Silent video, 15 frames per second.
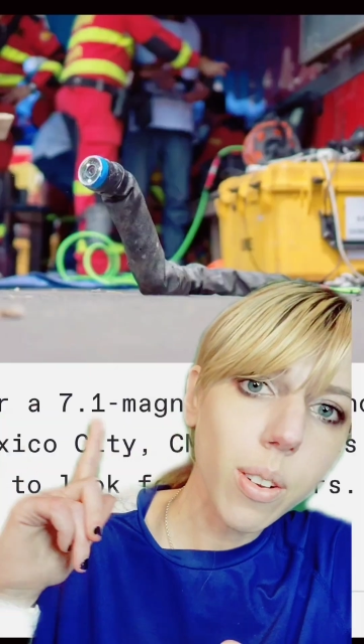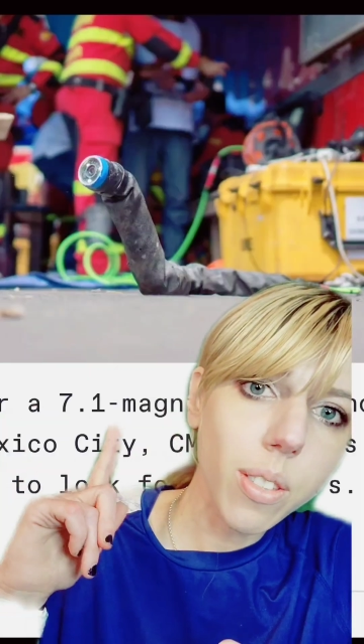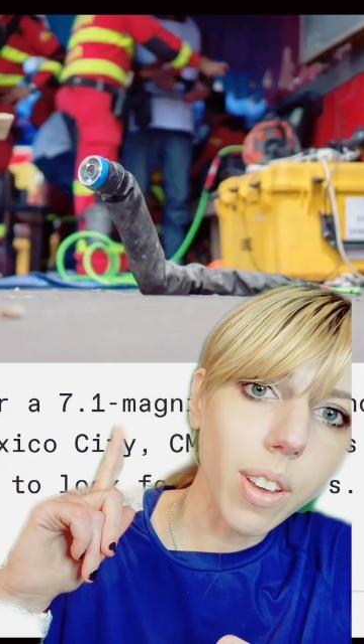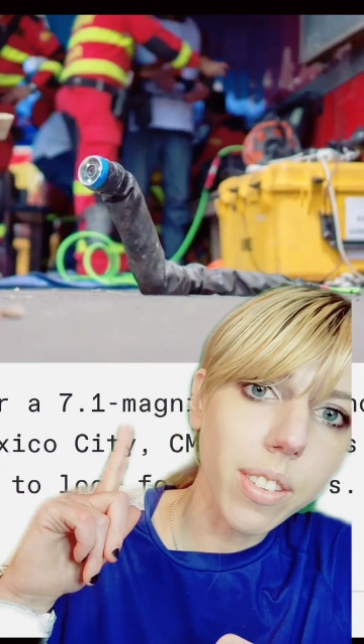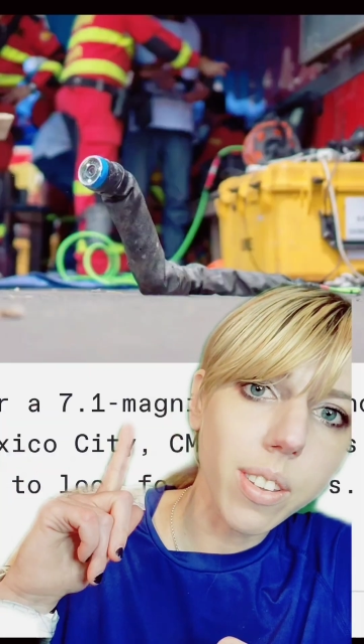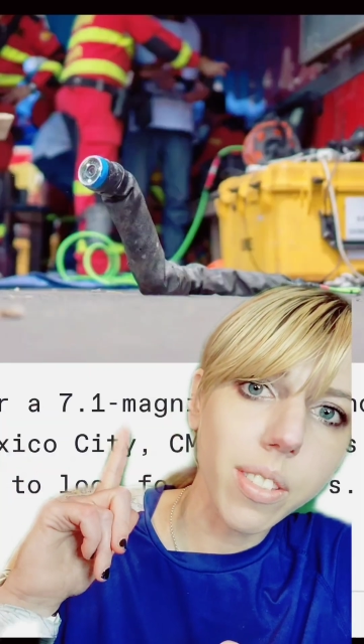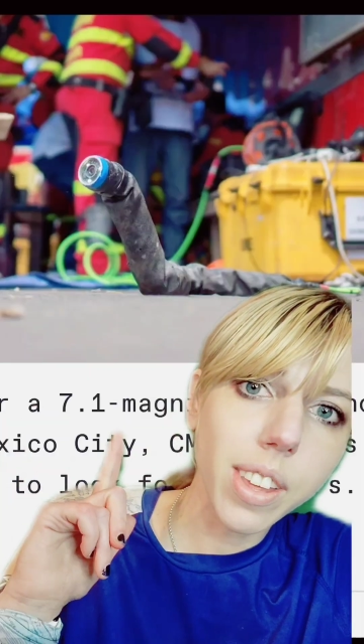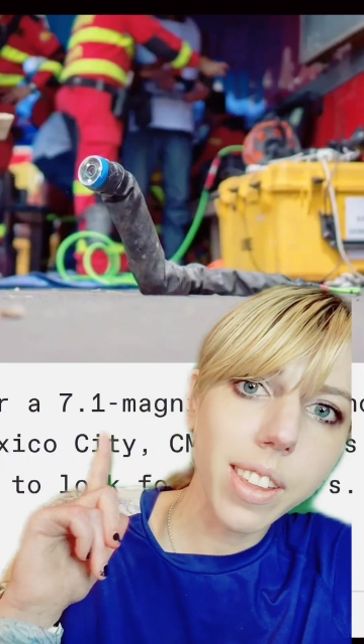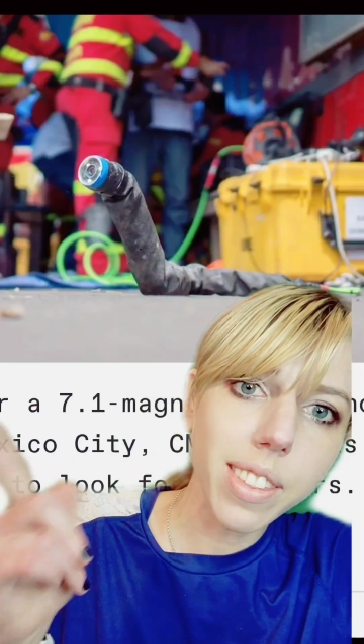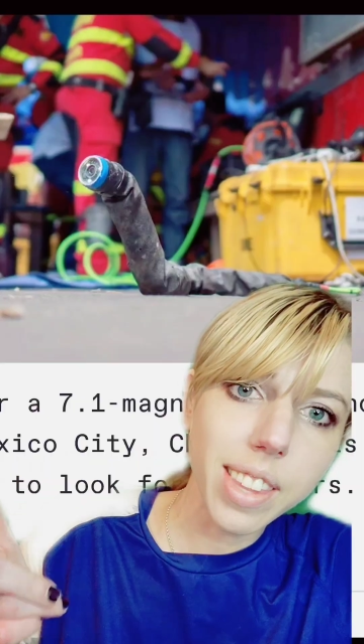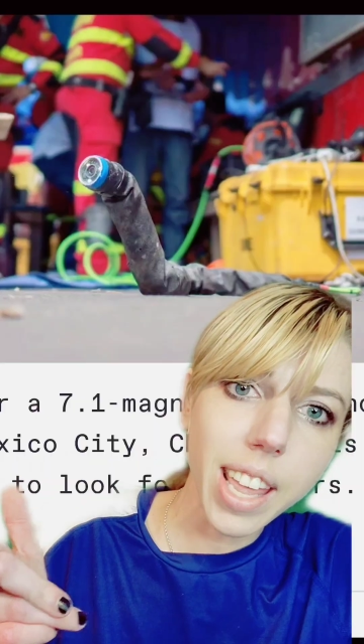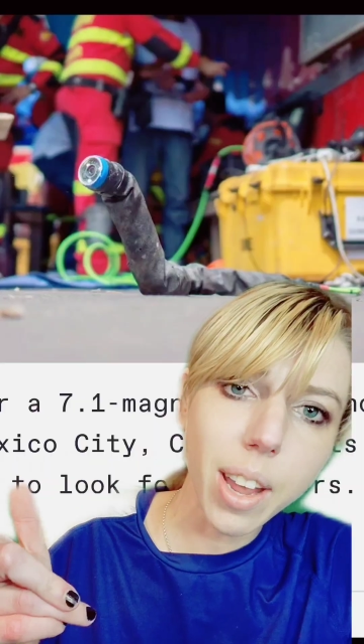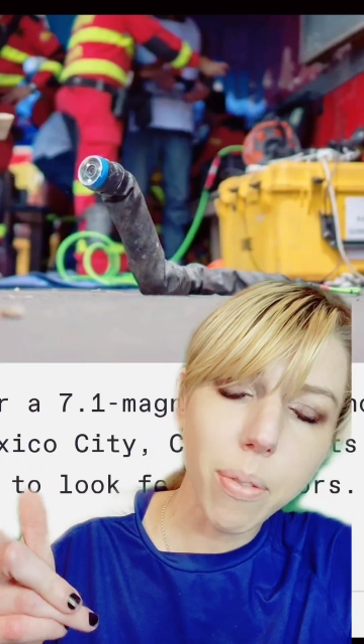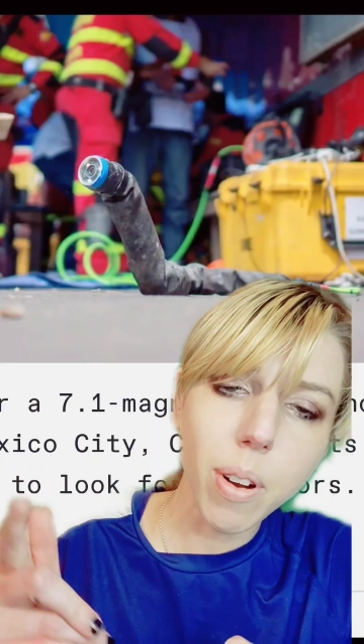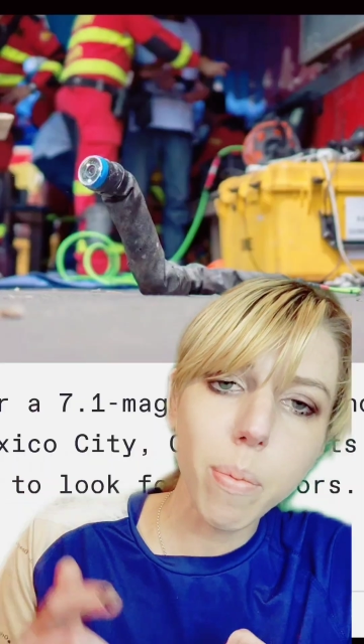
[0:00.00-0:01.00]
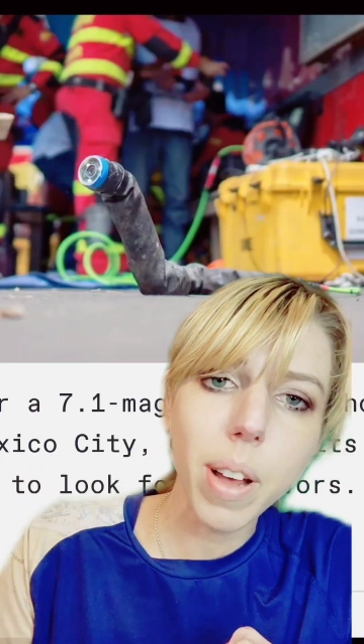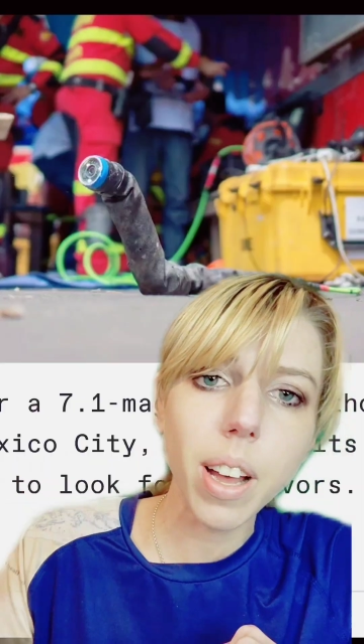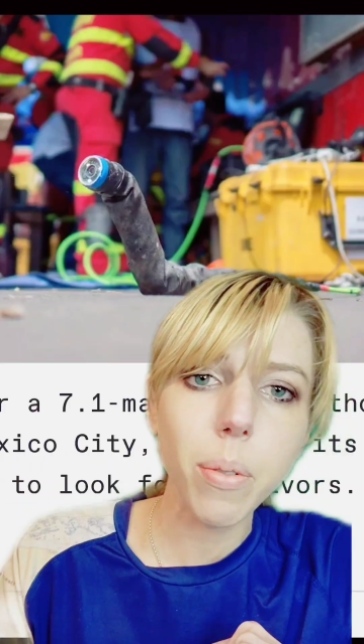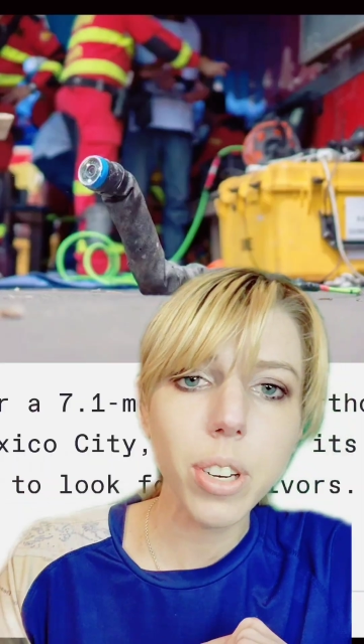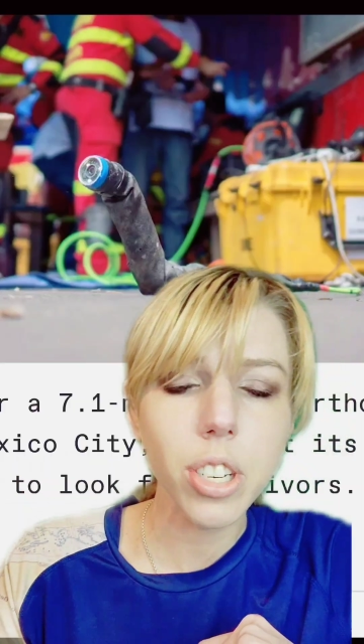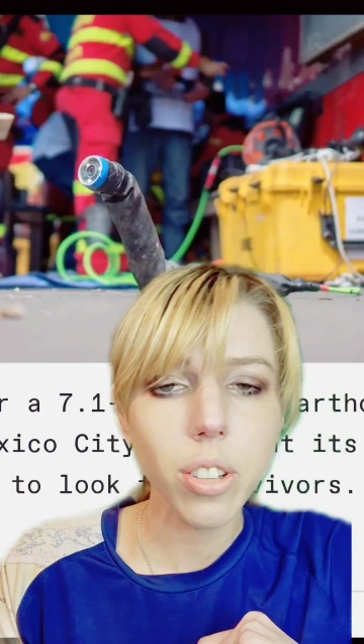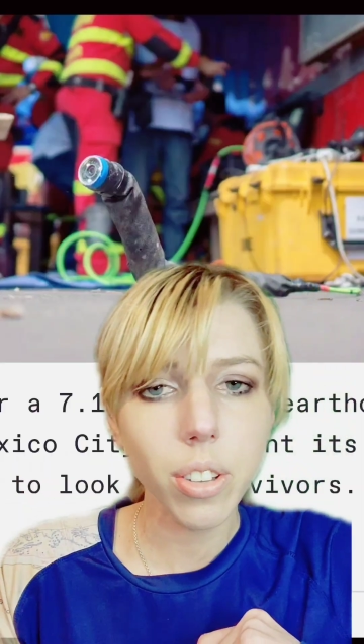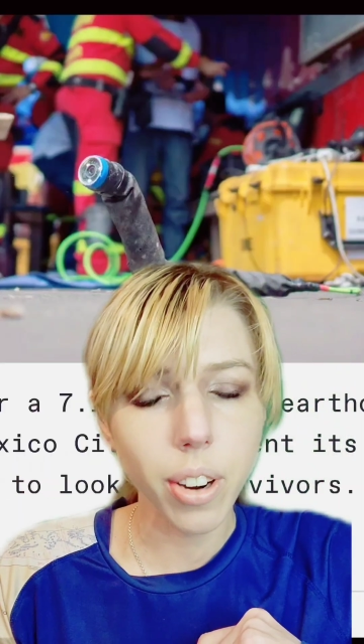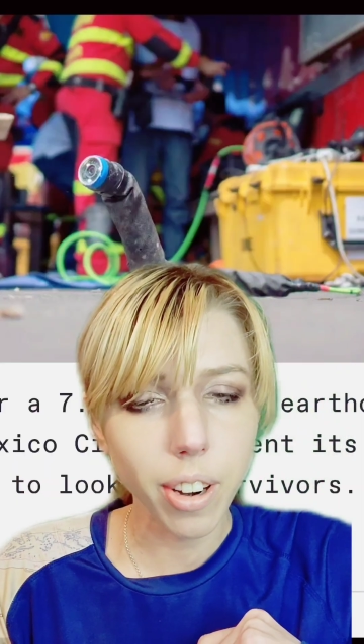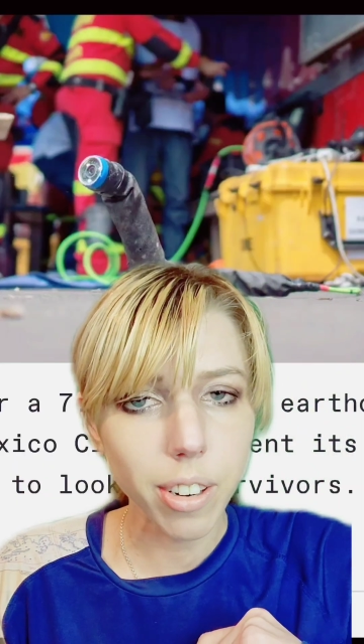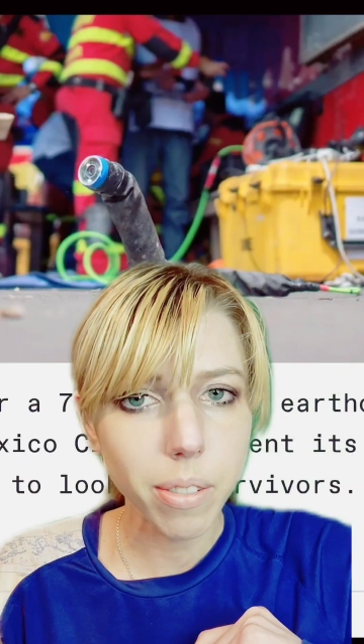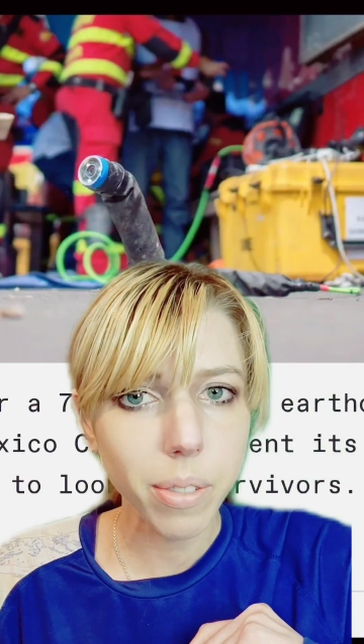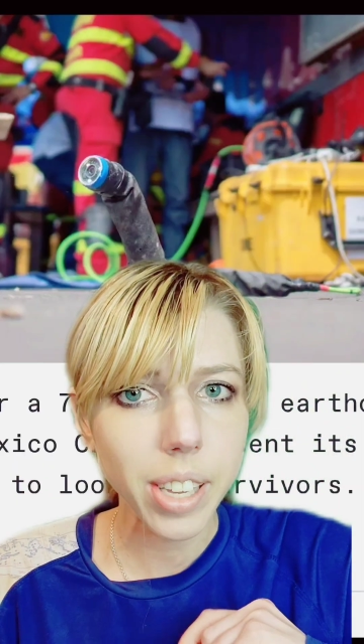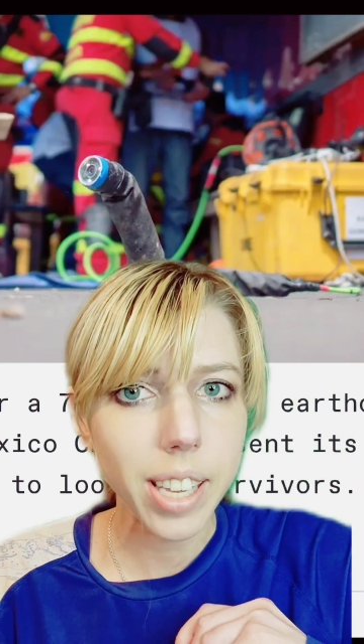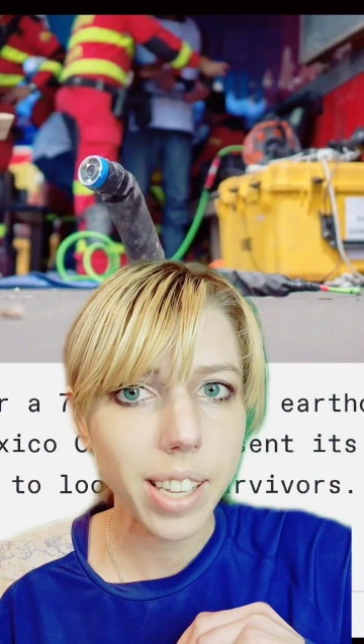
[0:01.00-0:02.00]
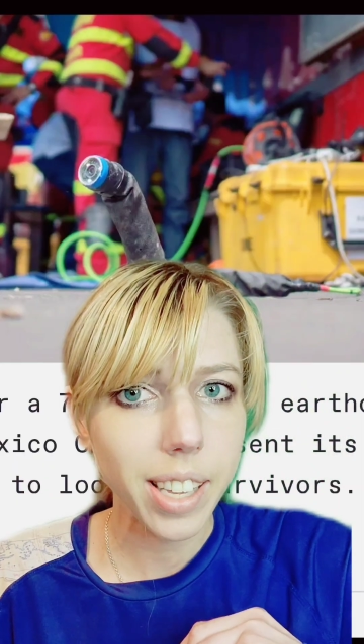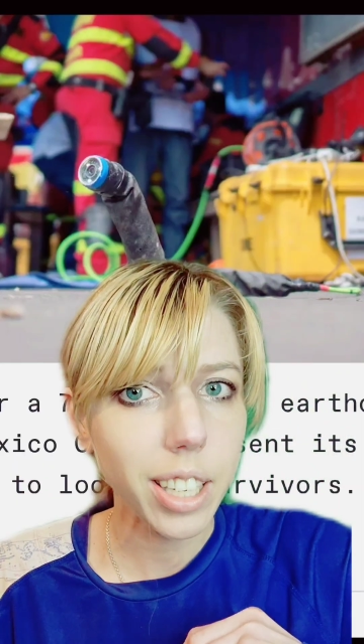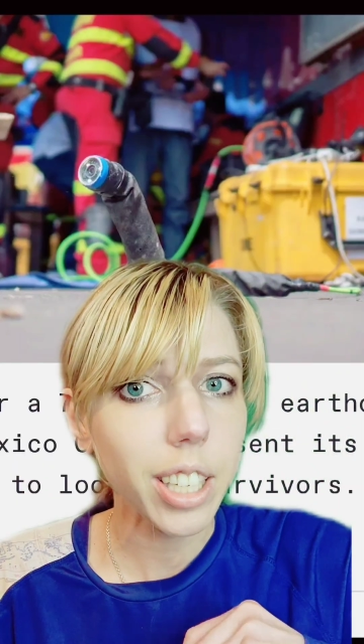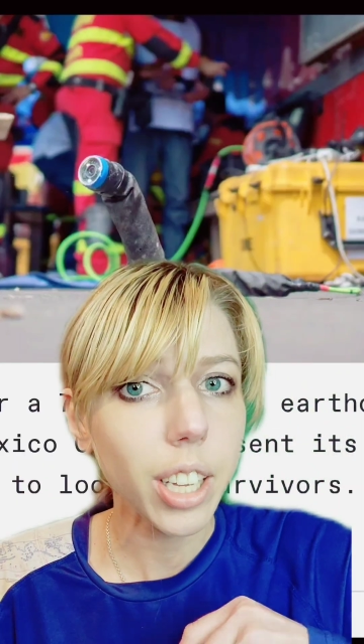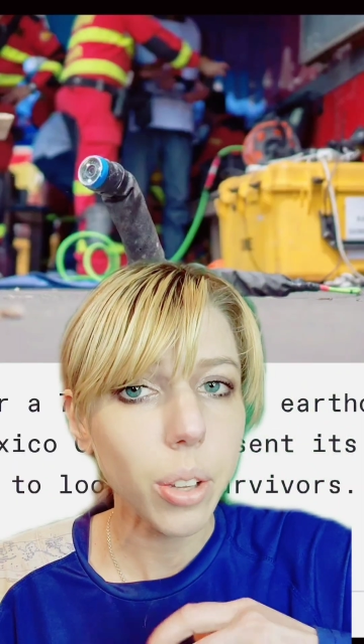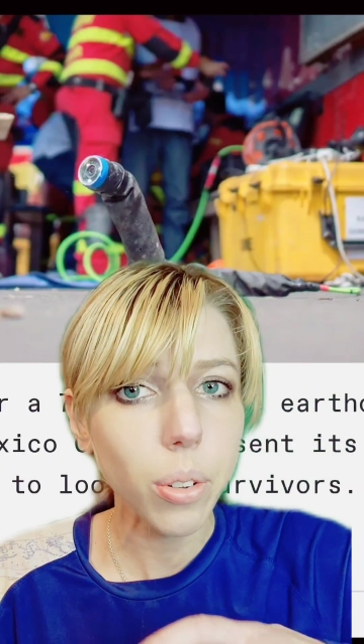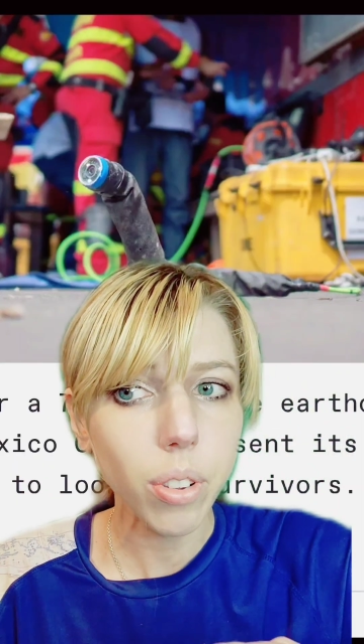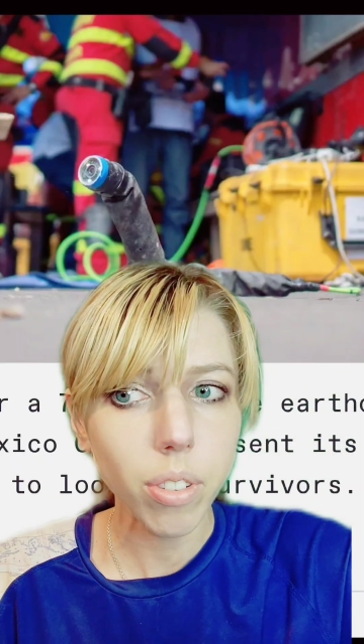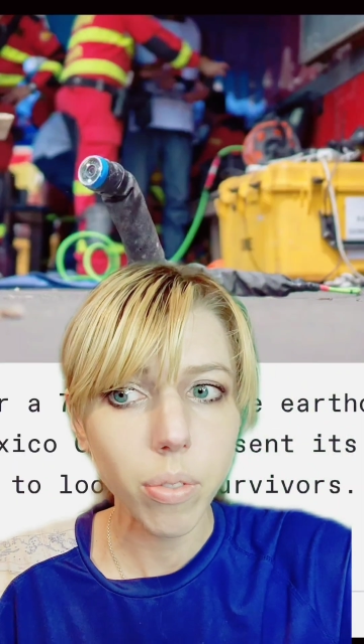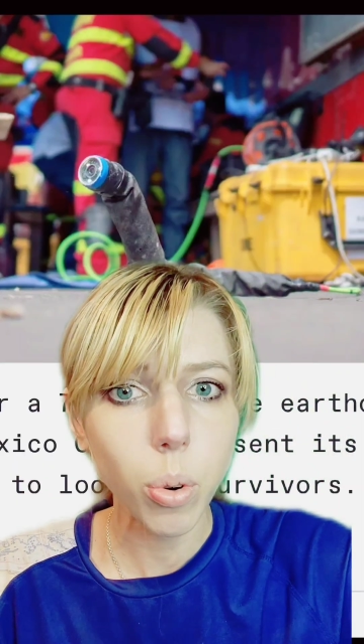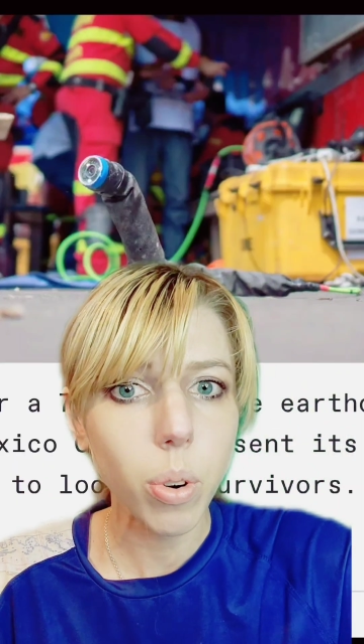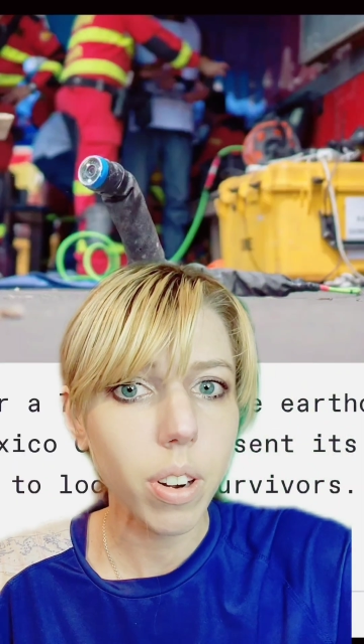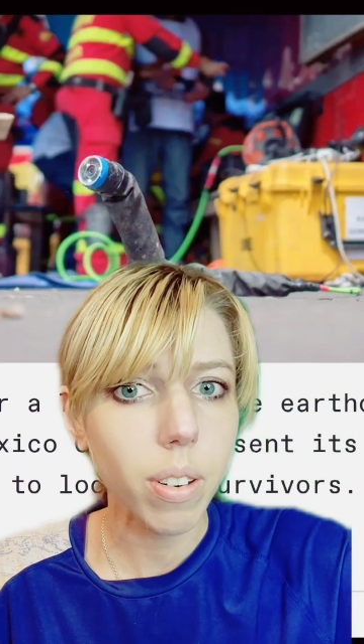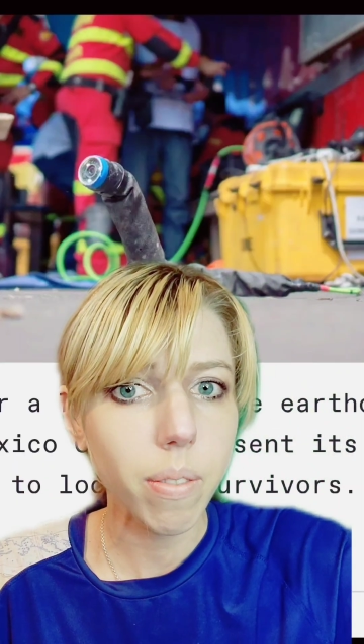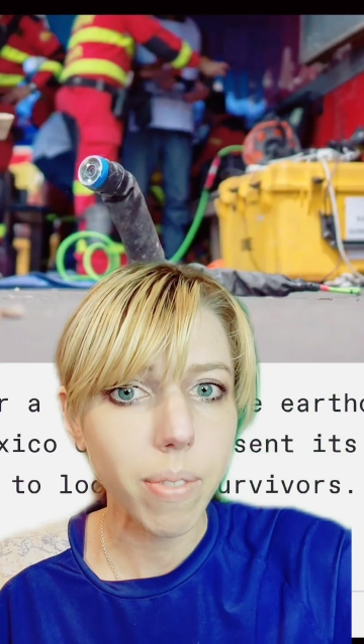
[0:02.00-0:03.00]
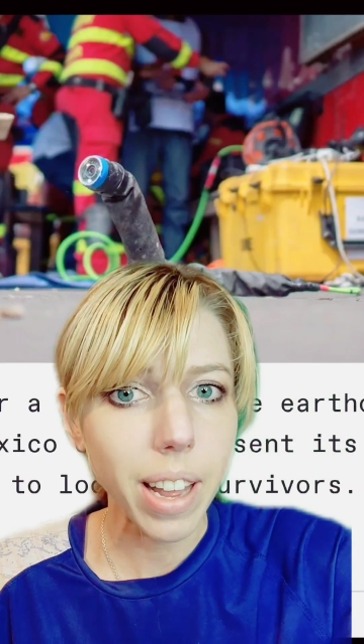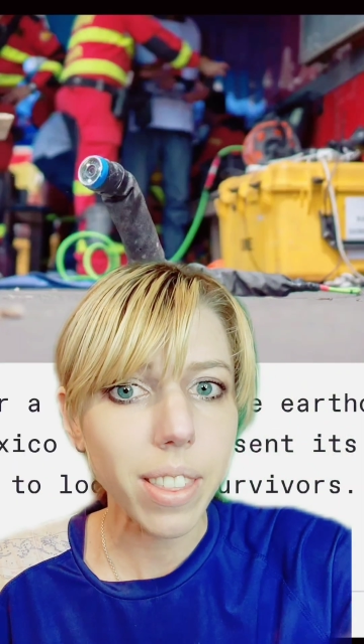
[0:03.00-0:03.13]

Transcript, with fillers: There's also the snake robot, which is currently in use for